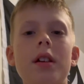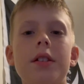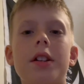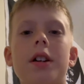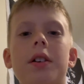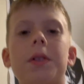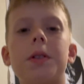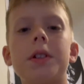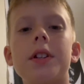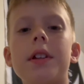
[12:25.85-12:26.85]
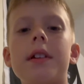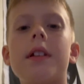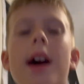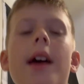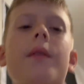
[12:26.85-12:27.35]
so
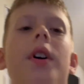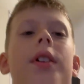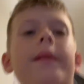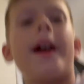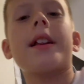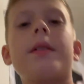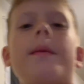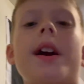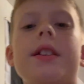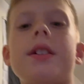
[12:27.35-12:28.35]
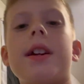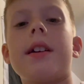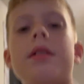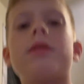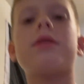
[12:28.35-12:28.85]
Welcome back to my
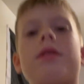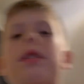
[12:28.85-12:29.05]
channel.